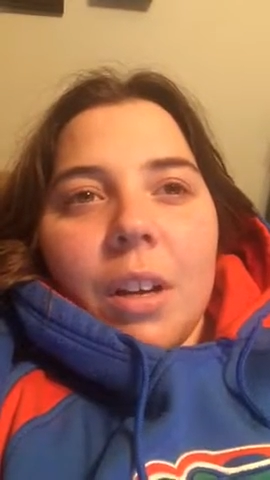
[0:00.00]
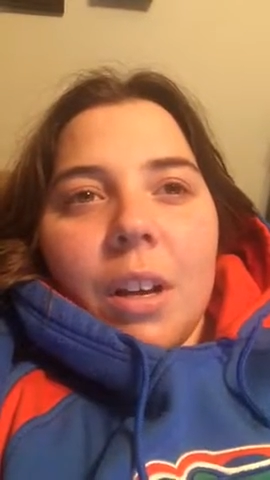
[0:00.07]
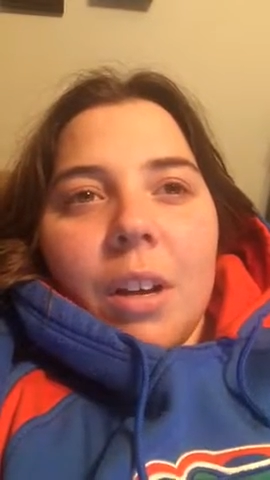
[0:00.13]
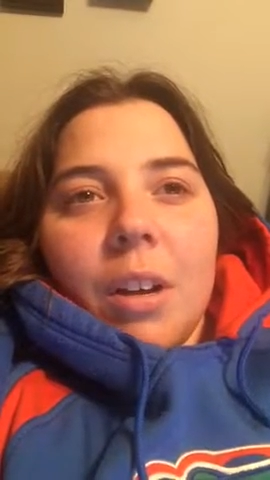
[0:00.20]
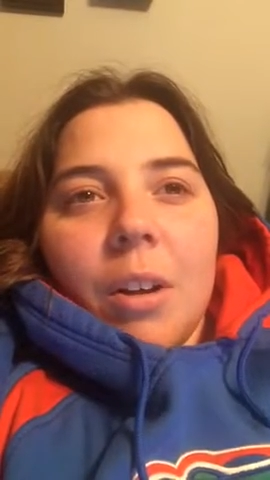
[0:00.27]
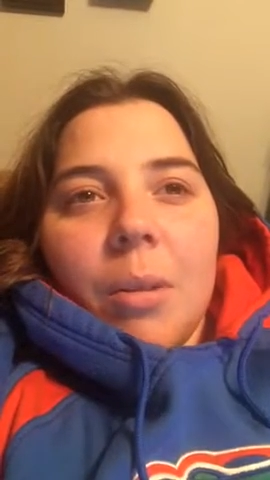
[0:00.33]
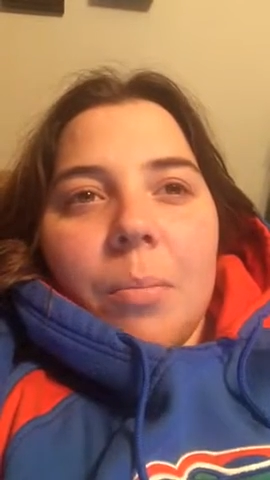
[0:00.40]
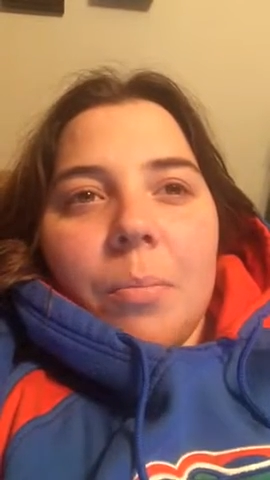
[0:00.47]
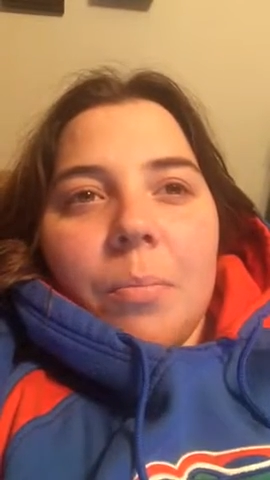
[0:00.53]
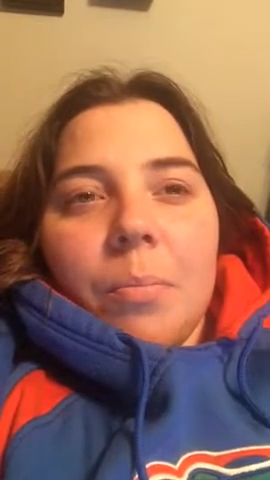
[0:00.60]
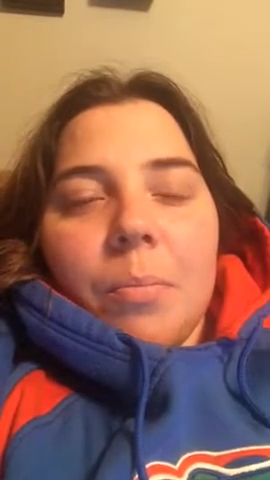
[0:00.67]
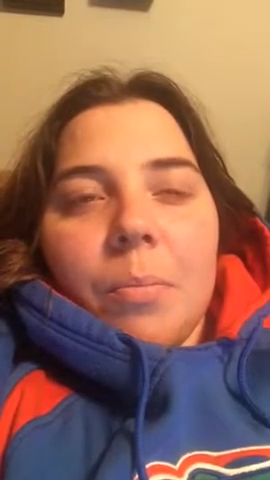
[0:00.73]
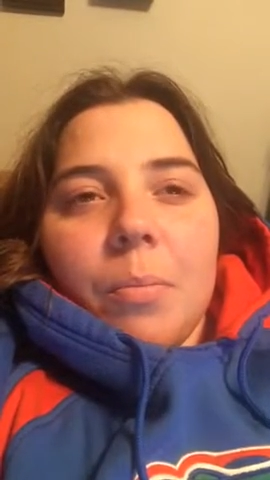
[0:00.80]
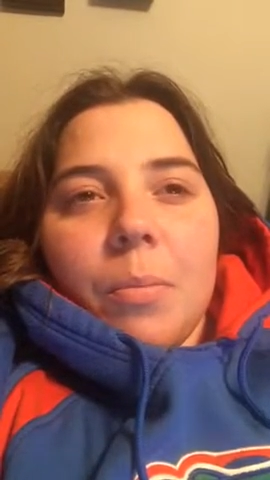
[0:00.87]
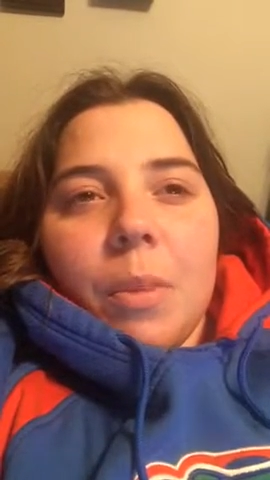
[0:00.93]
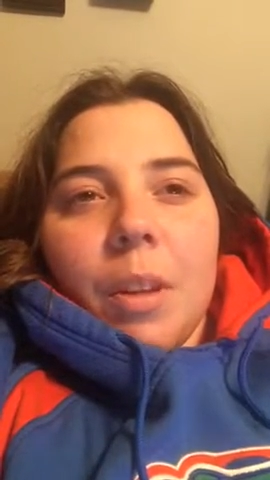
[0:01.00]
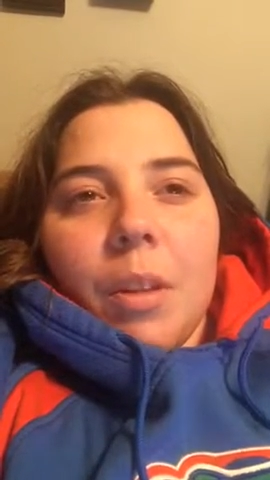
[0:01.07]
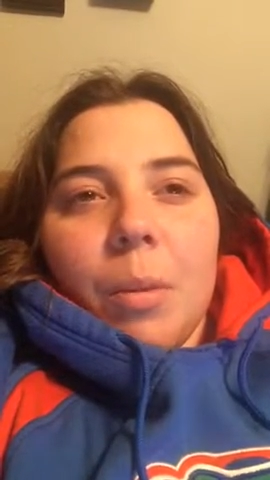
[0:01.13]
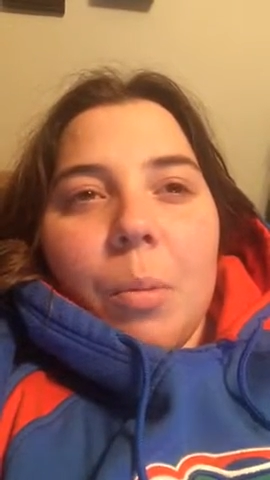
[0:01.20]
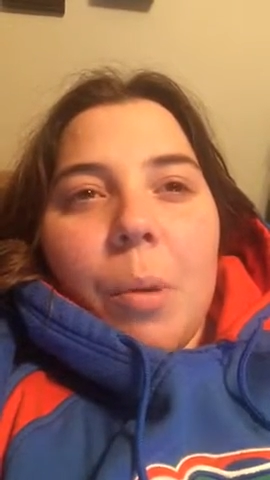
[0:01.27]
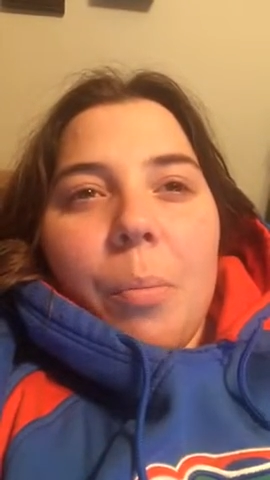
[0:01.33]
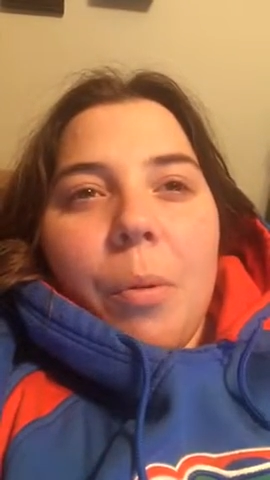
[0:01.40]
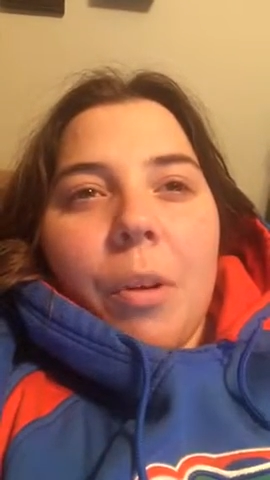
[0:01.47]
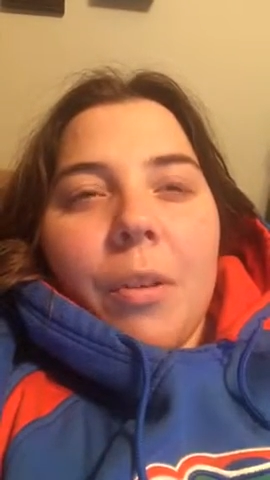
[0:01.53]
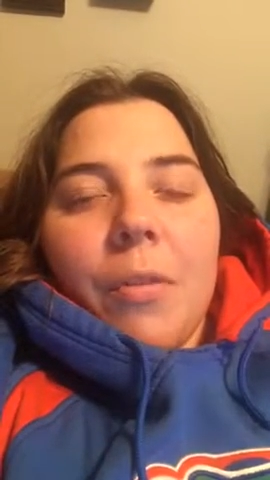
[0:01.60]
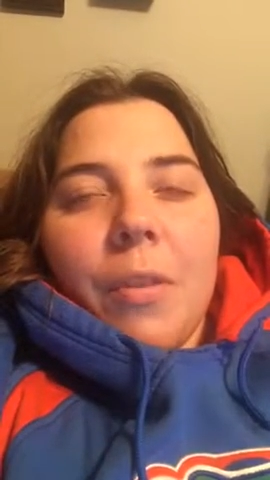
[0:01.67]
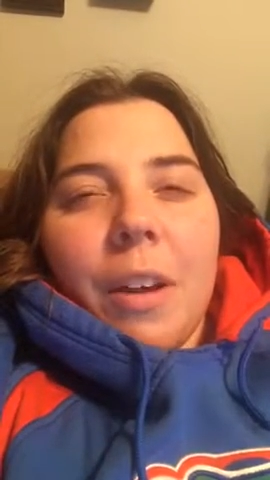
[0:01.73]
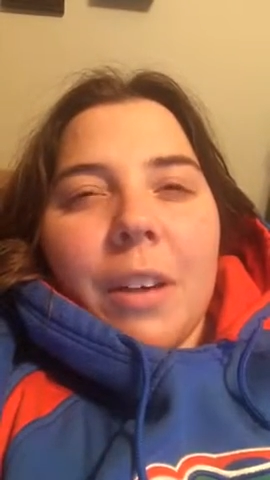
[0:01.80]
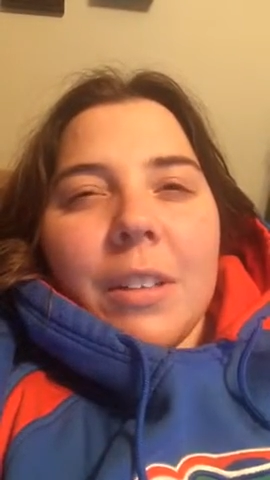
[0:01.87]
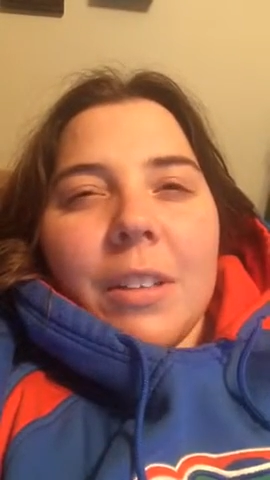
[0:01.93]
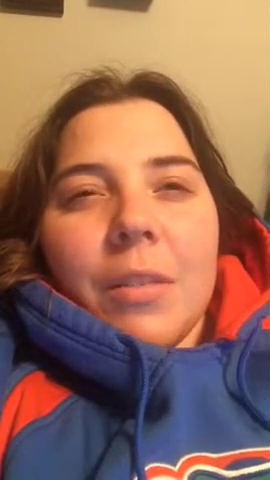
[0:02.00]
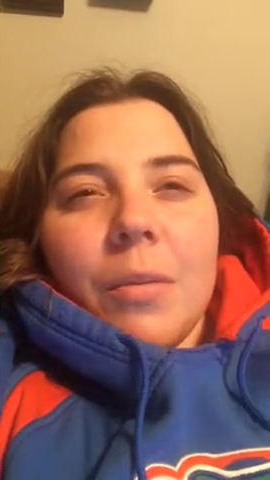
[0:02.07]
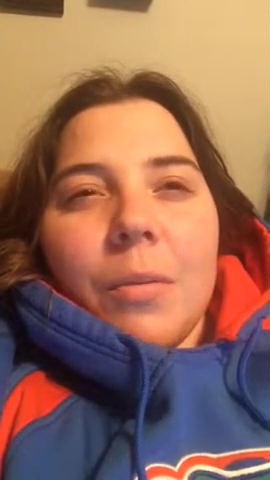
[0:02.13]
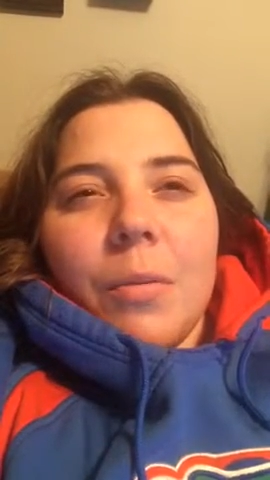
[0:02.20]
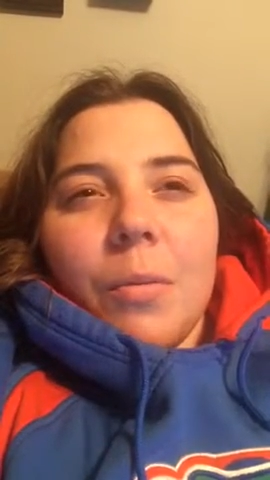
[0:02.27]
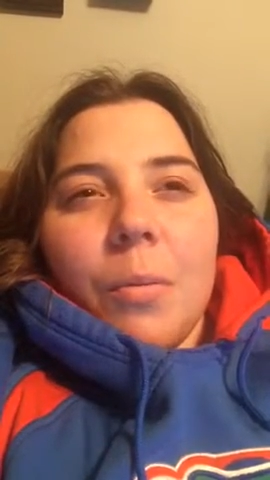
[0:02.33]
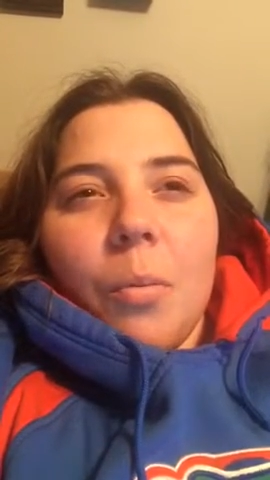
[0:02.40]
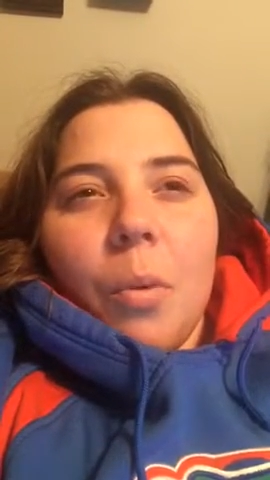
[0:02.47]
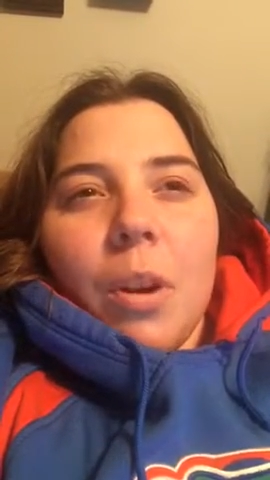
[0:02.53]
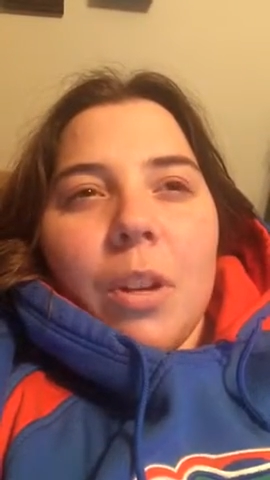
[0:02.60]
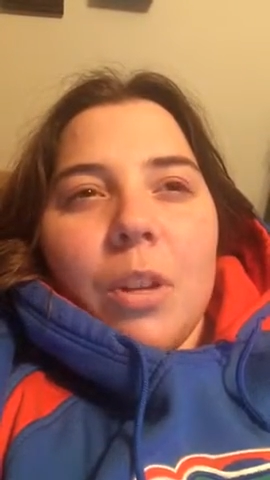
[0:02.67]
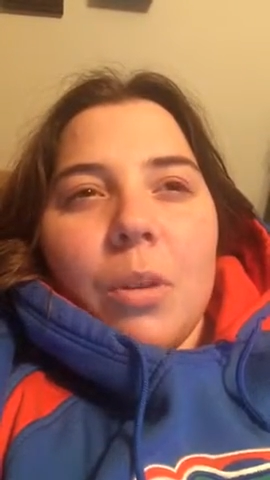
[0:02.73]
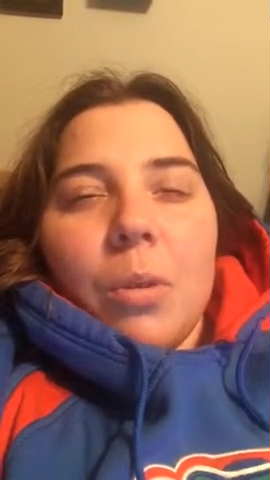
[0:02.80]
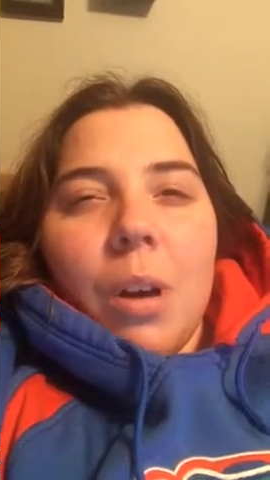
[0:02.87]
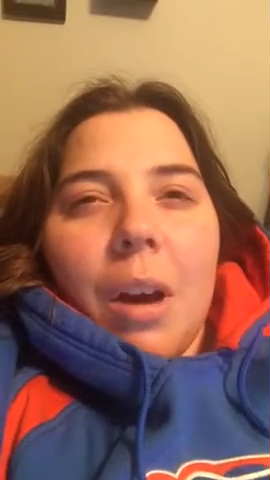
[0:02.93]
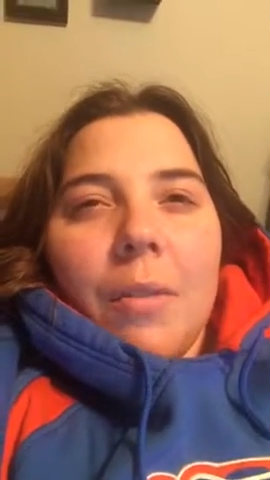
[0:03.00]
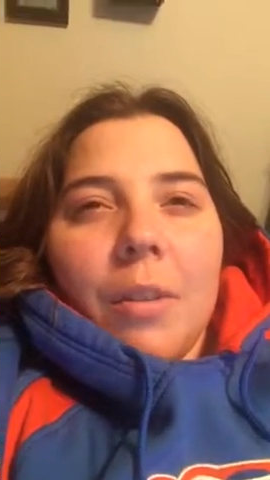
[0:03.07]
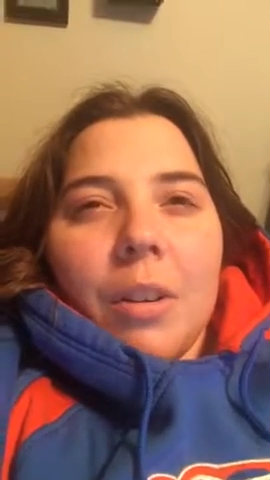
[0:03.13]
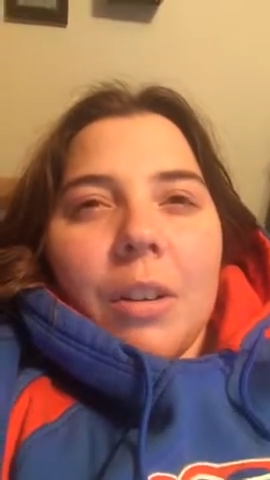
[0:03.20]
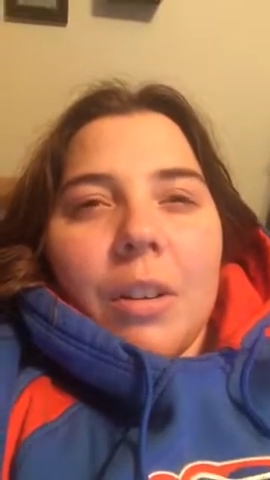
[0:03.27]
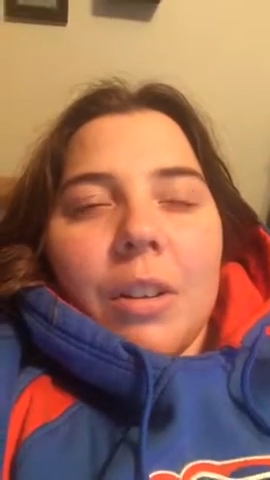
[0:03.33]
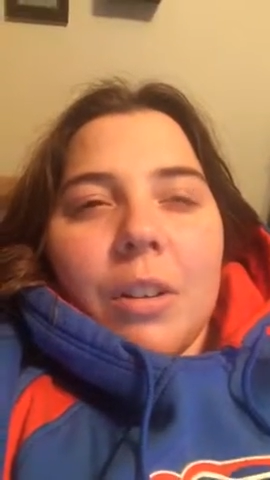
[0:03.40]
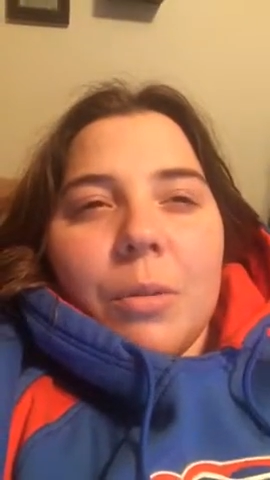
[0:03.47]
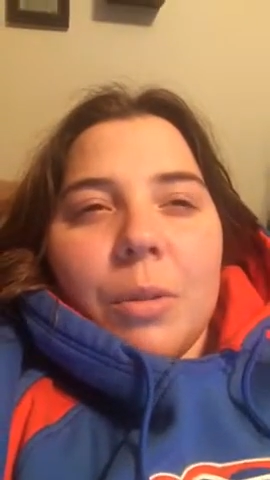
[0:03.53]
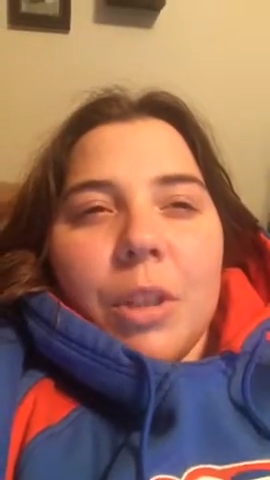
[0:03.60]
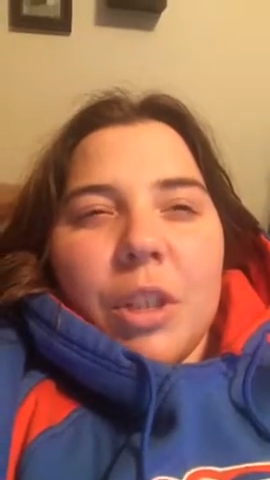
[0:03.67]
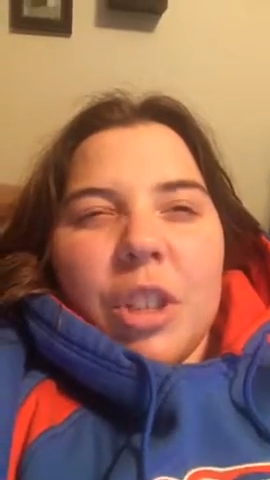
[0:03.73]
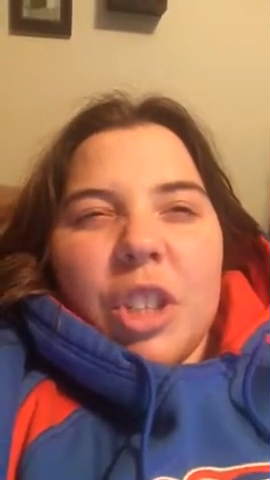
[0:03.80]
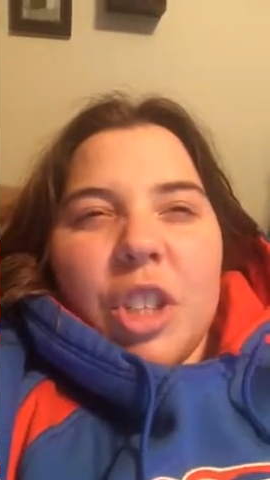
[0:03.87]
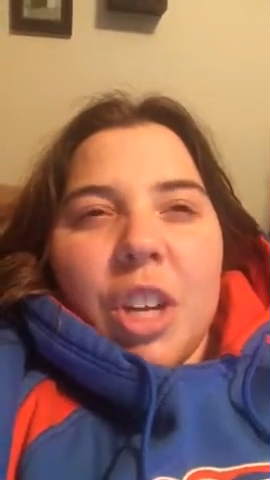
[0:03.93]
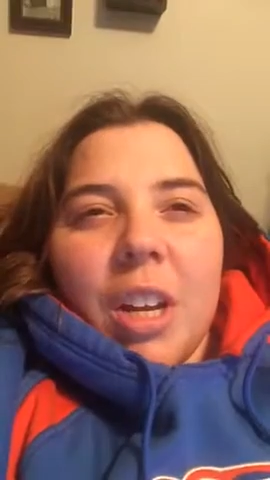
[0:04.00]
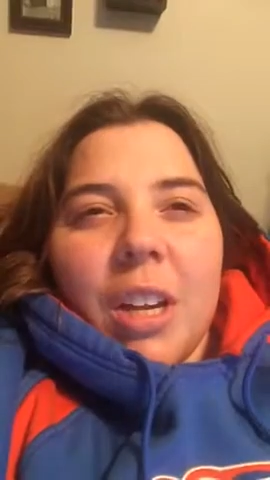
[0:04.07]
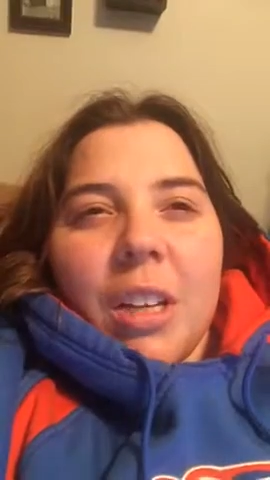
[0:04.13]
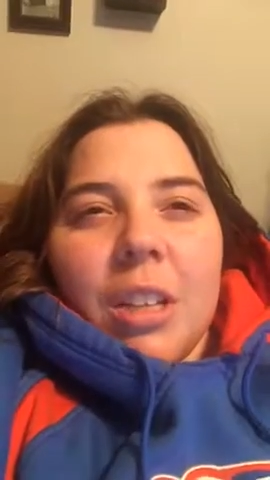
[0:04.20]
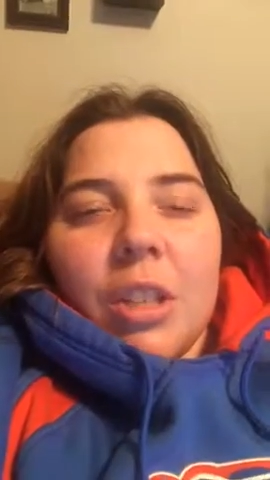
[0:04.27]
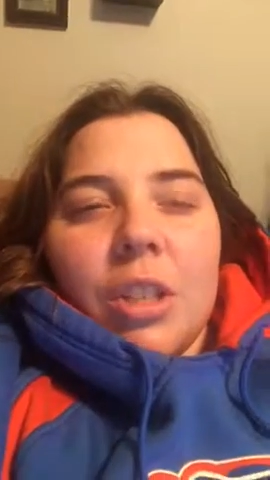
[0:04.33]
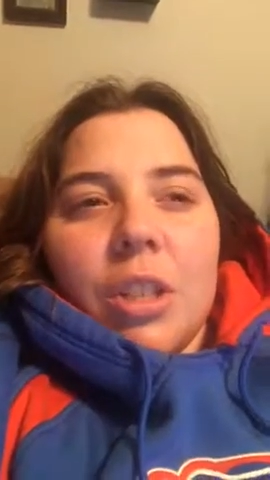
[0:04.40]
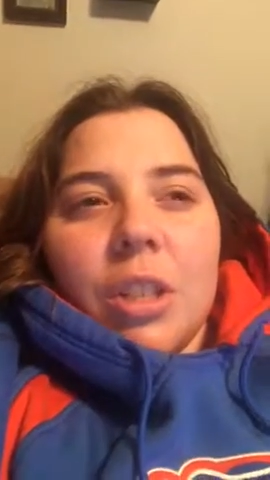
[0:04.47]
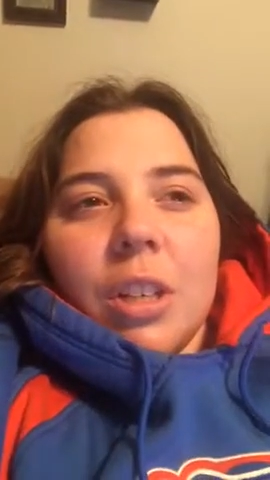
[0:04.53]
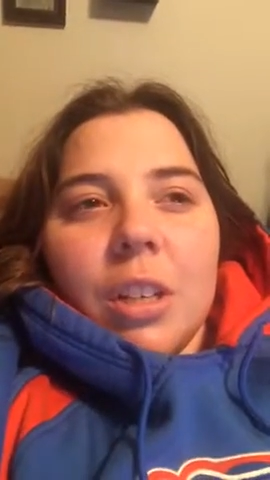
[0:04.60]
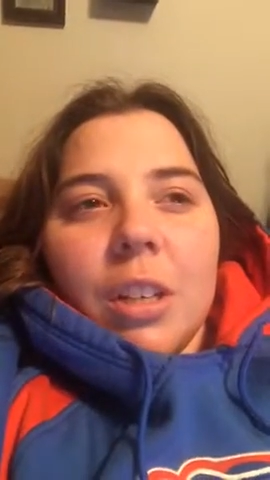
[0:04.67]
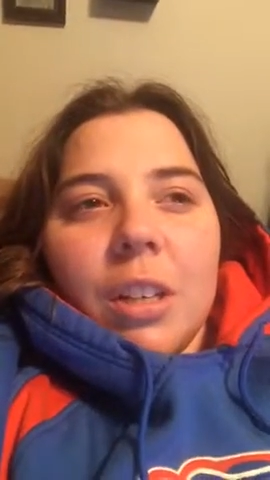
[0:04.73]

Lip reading: the ripple effect of when you're changed